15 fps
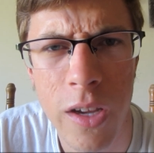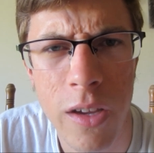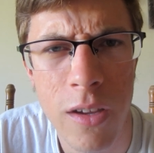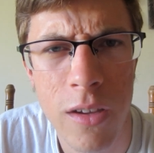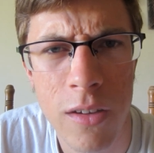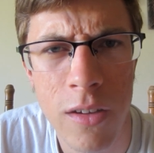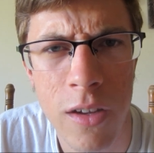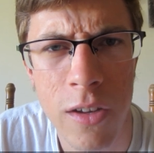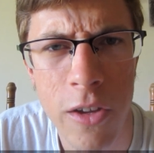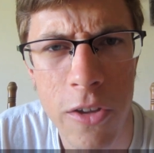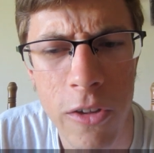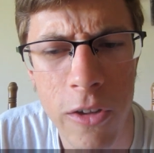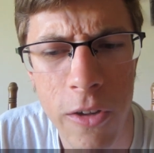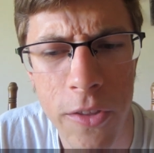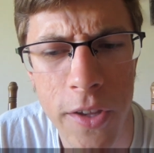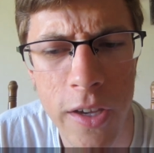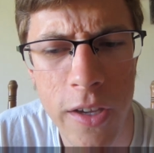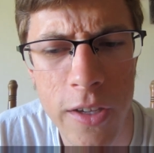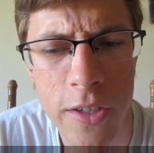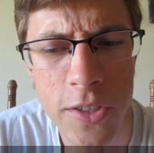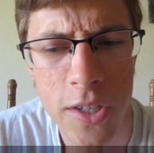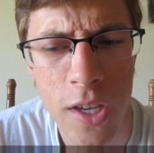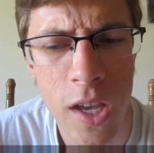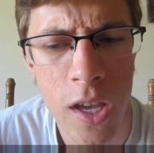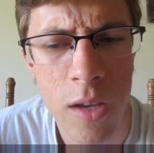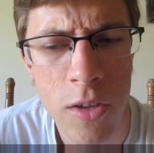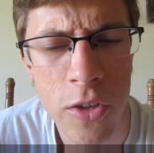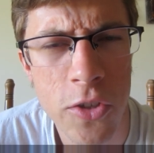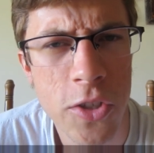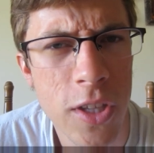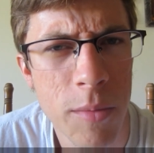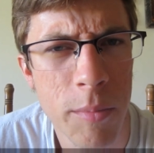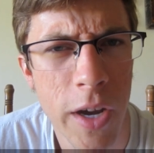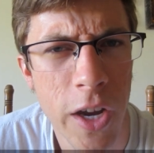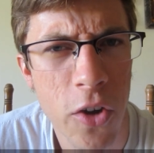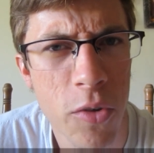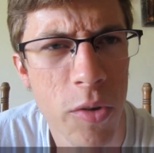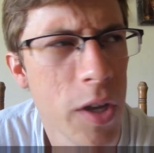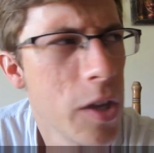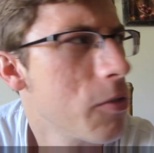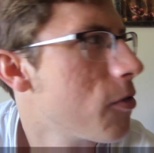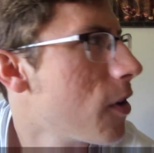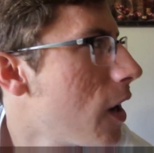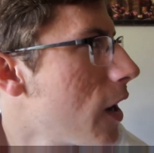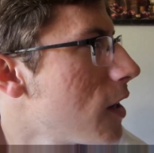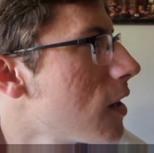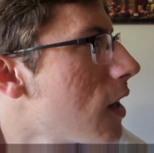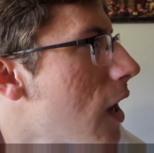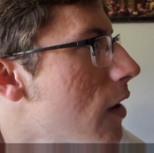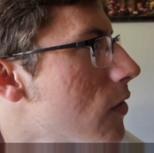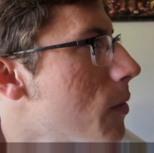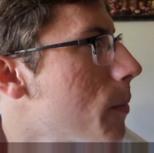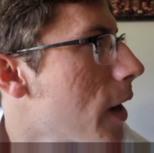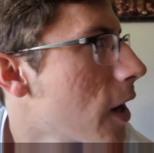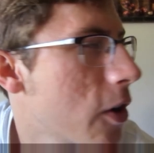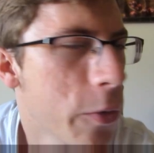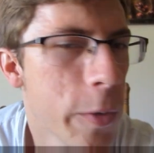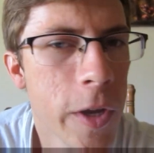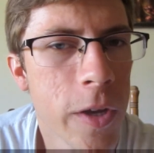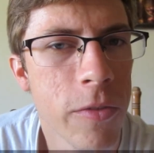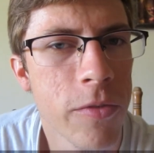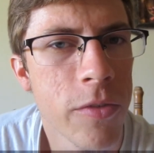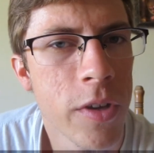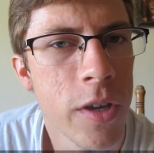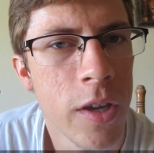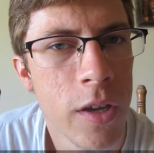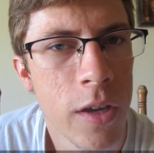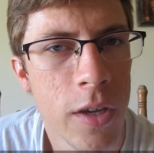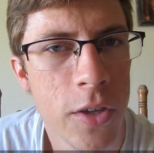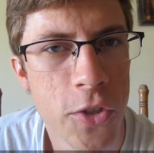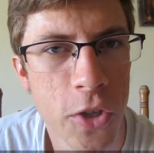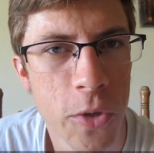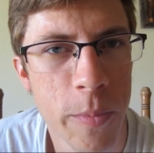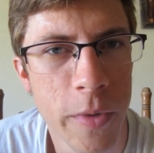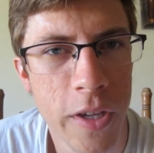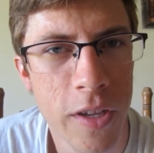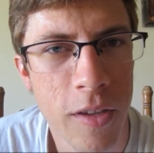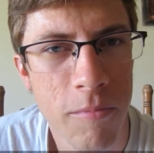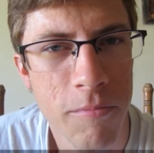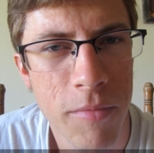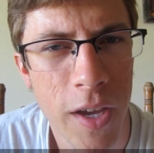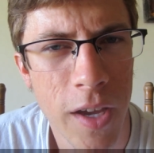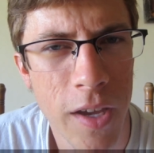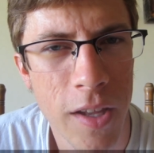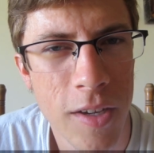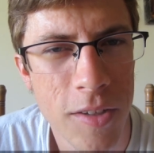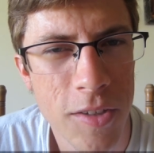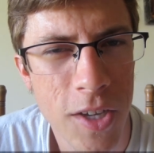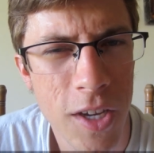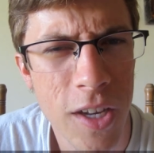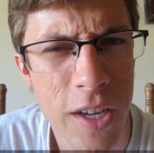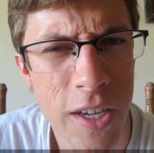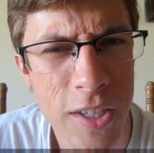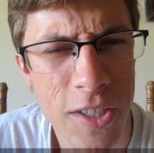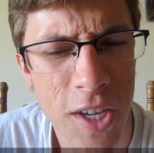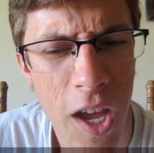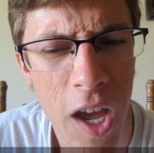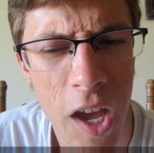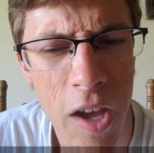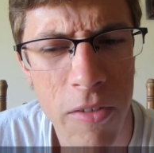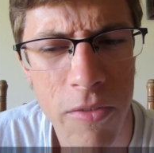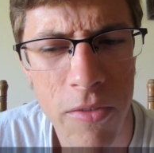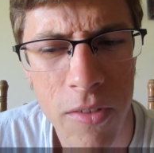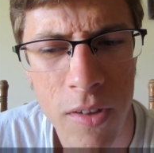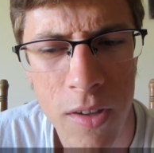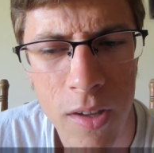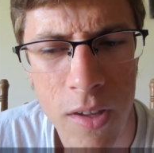like another little thing is using the microwave. I didn't have a microwave in Germany, and it's kind of nice to have.